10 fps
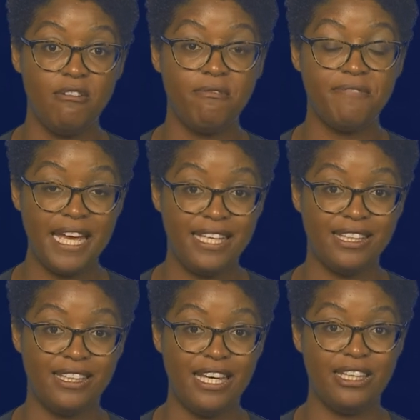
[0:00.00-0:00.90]

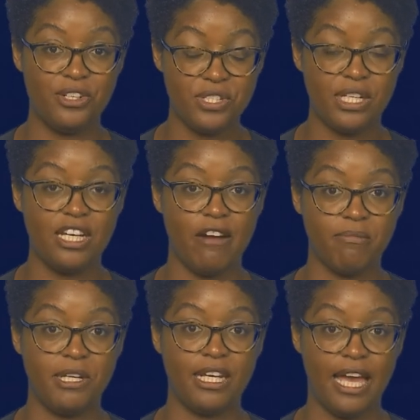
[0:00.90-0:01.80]
faith in their city
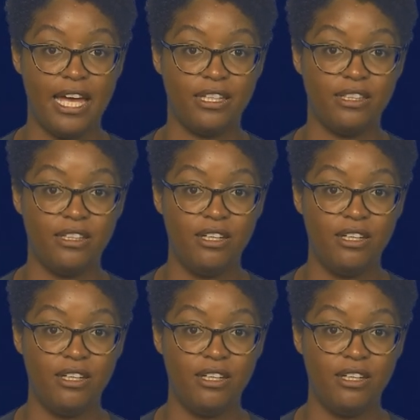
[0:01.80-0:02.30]
government again.